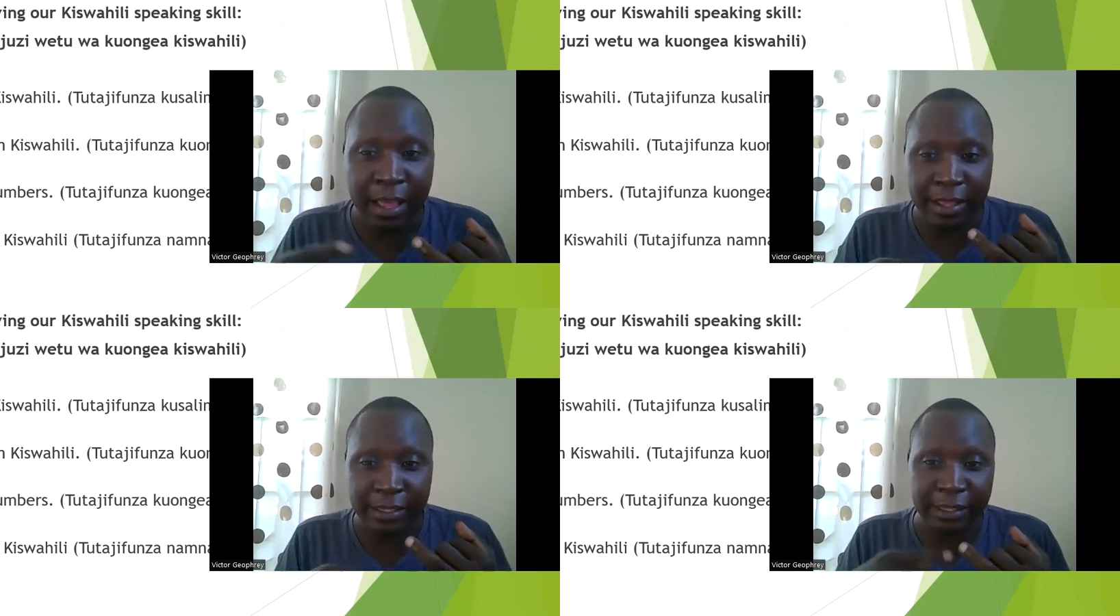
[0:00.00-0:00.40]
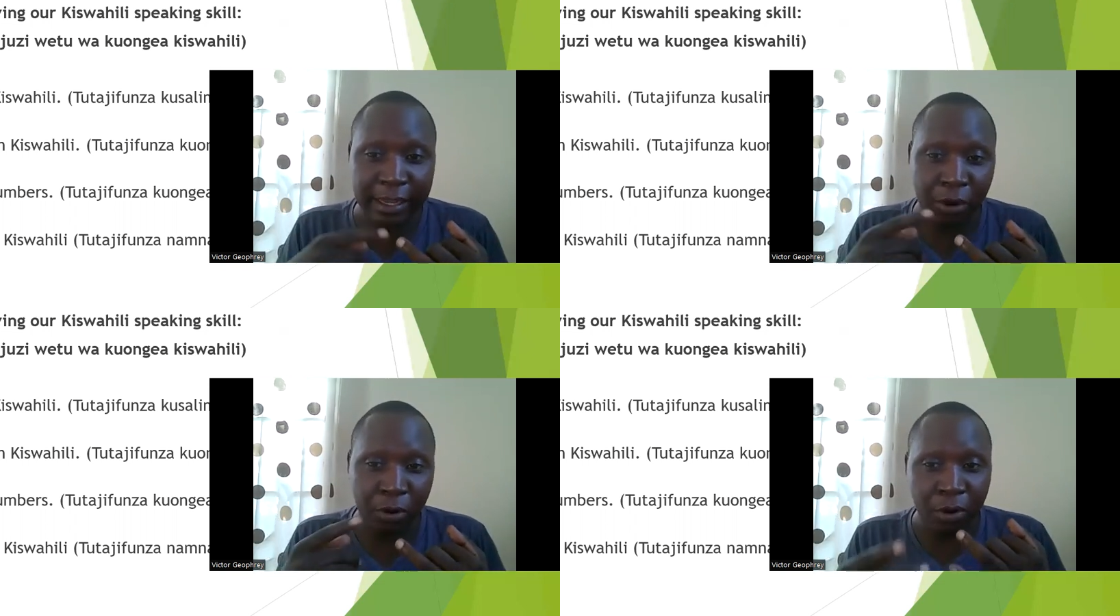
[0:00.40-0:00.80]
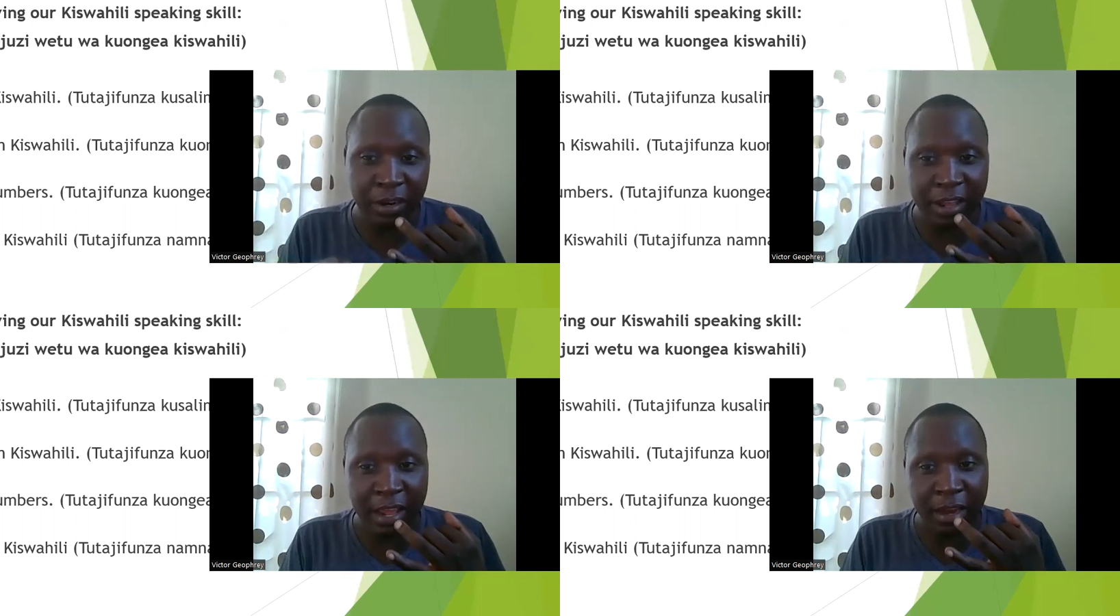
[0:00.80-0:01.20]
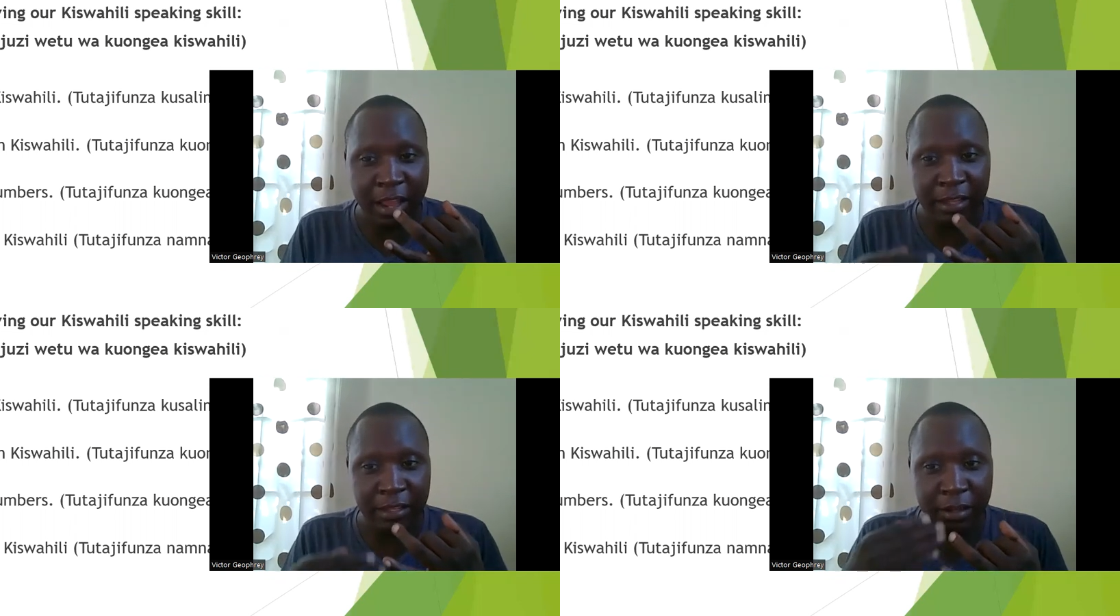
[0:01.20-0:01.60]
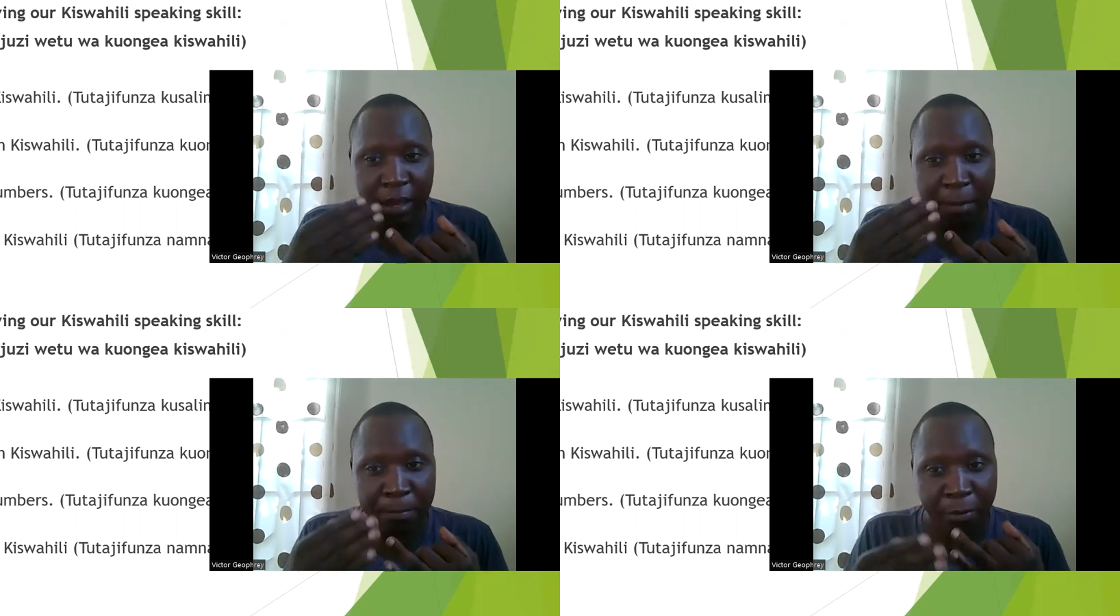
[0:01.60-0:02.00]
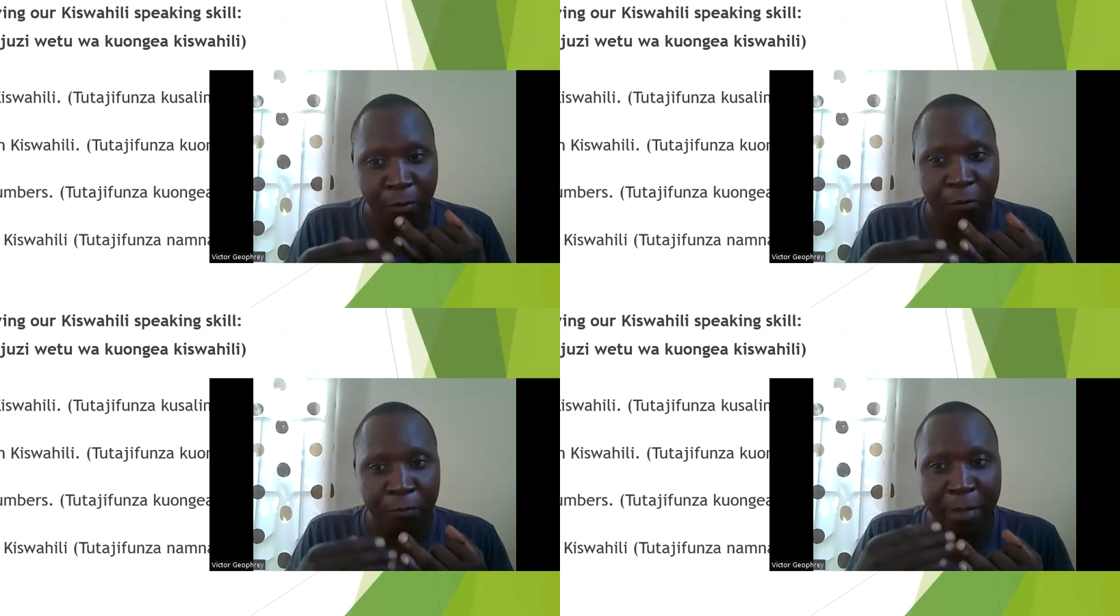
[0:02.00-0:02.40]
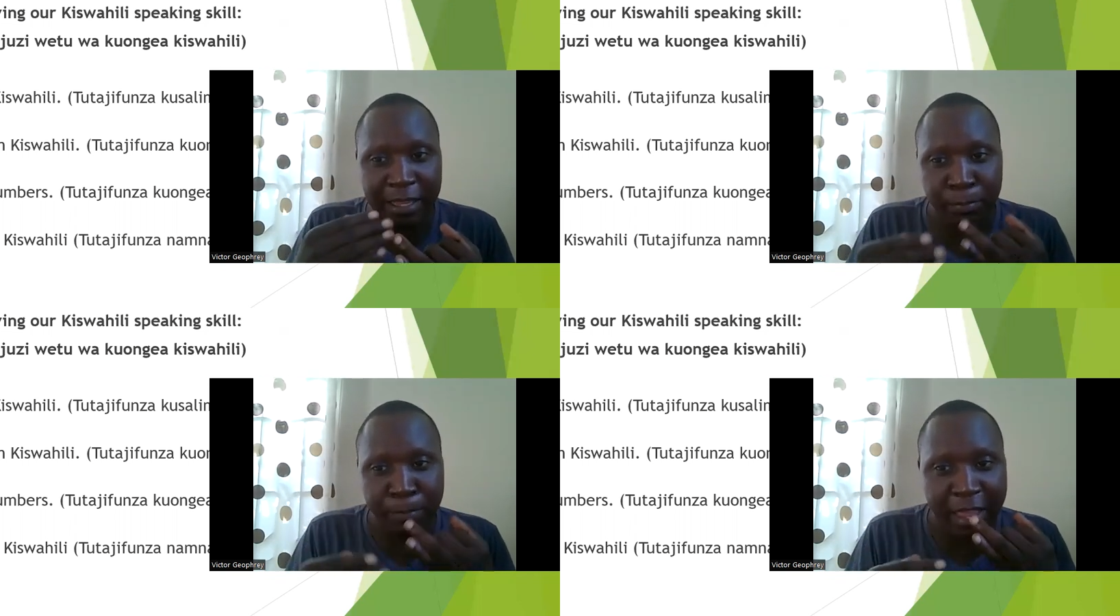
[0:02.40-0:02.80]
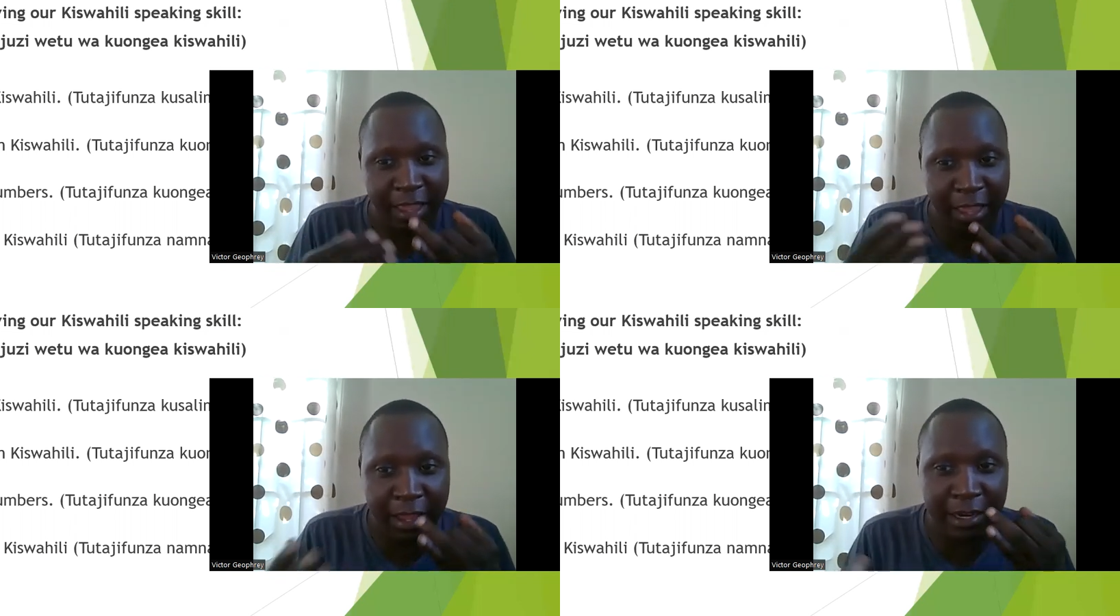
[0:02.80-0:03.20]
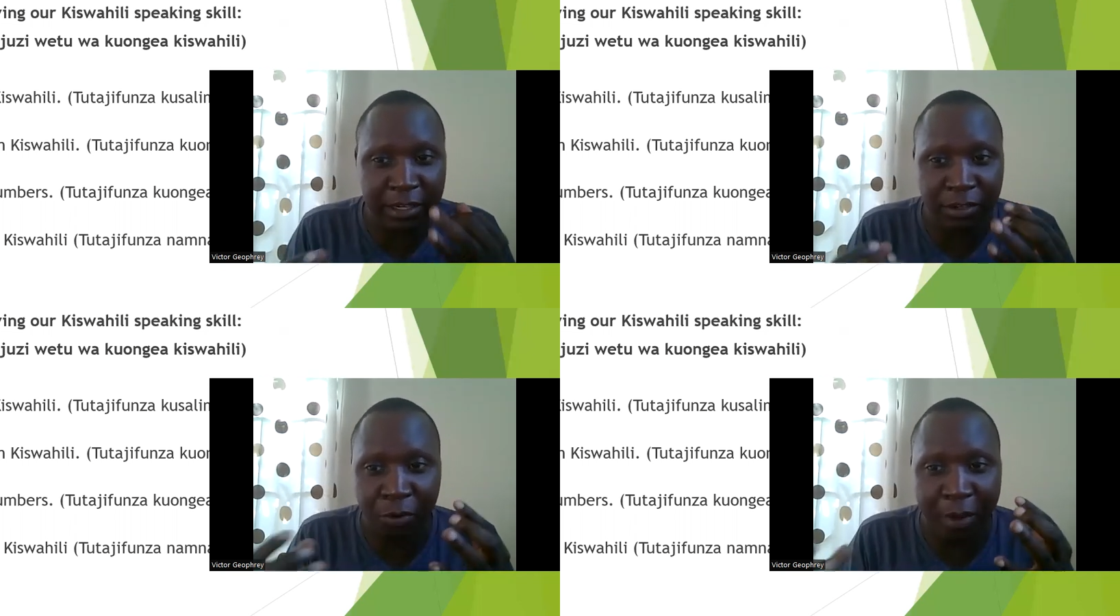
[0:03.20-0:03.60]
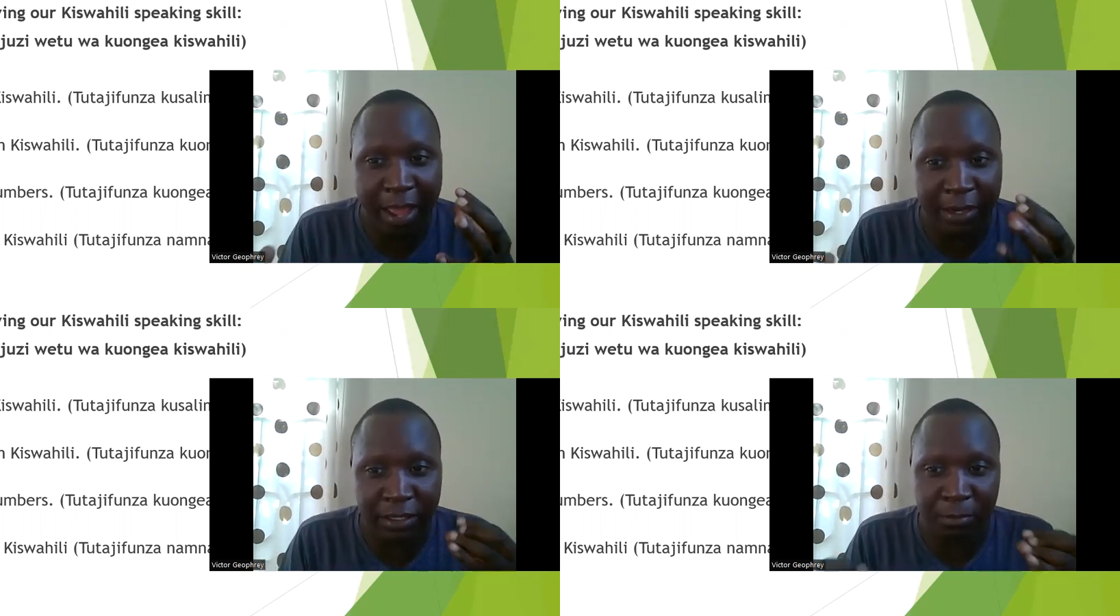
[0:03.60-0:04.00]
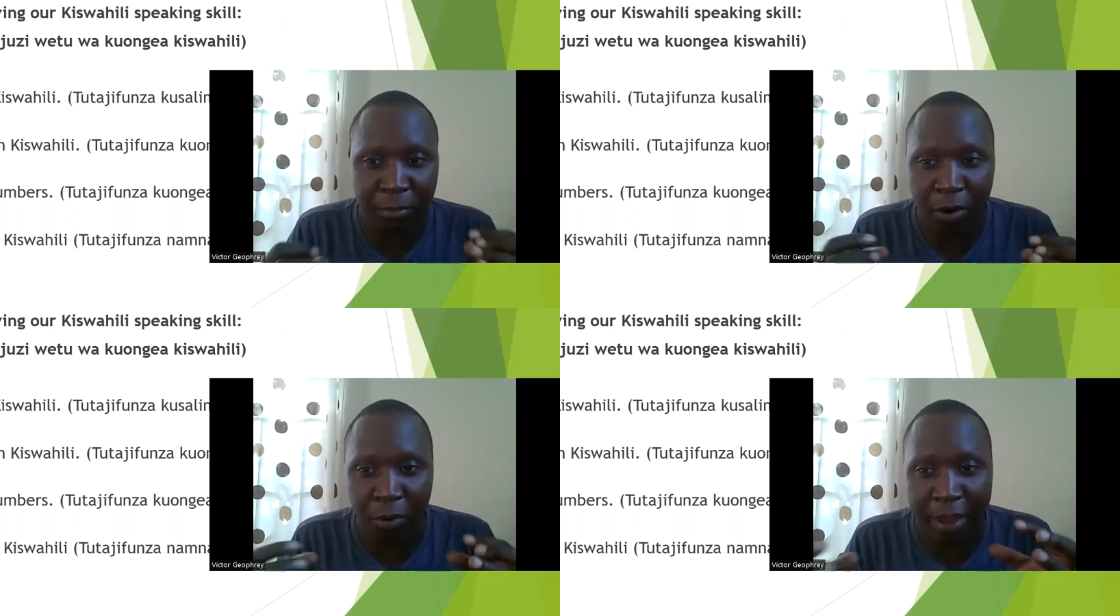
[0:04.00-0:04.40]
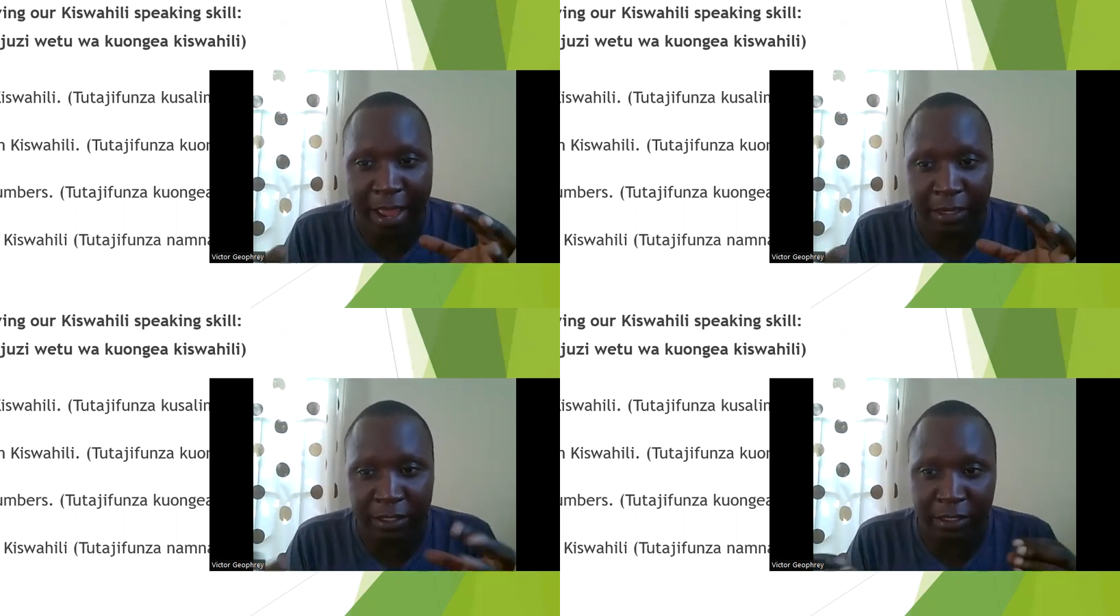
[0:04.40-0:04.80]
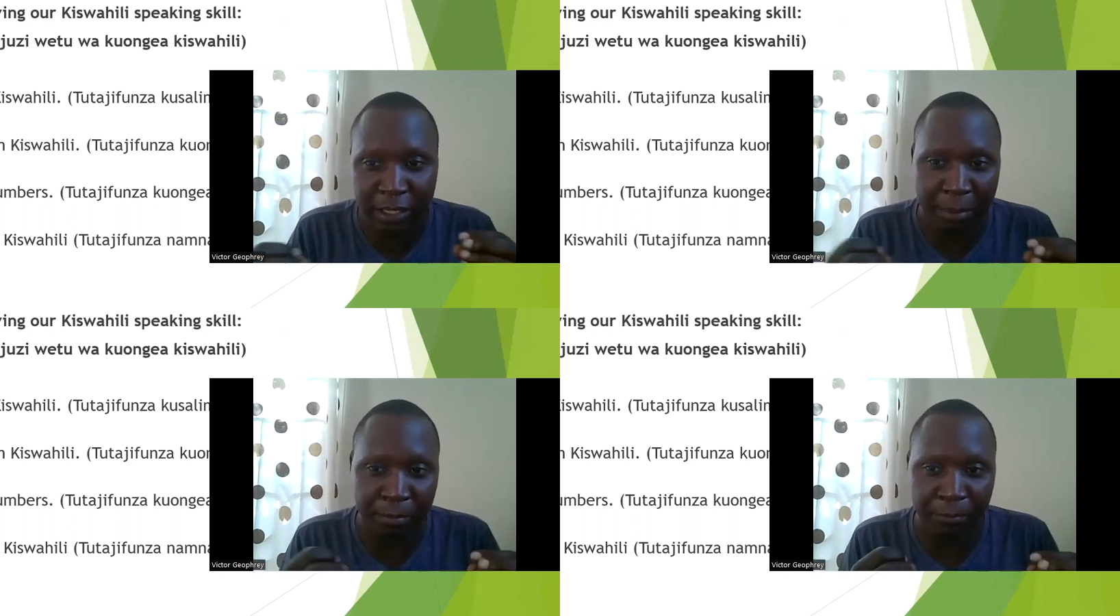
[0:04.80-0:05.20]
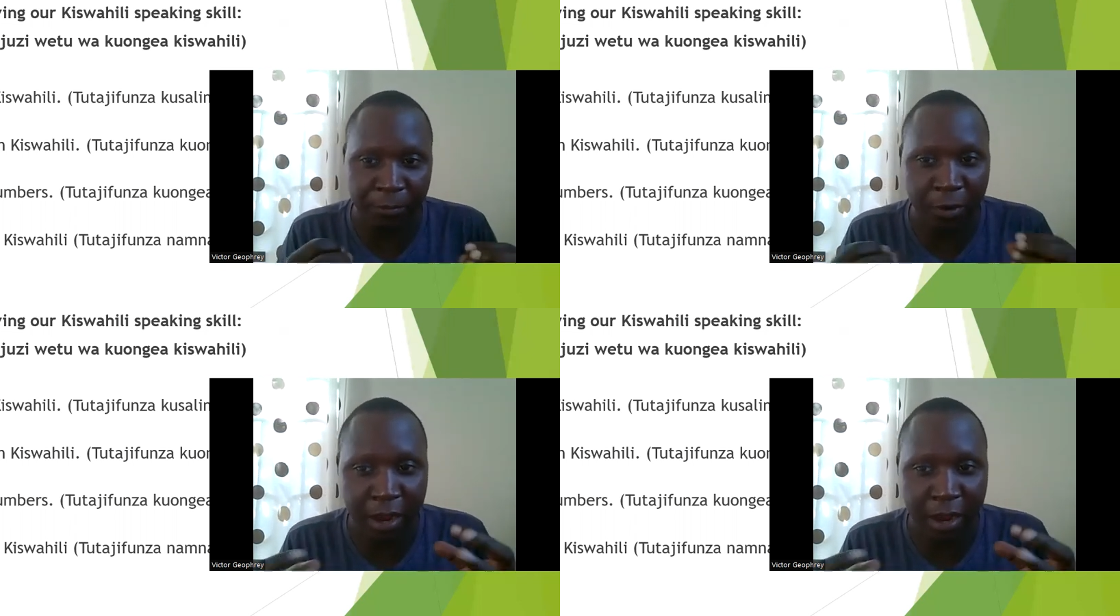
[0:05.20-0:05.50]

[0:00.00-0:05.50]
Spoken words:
Then they improve by speaking little words, small words, some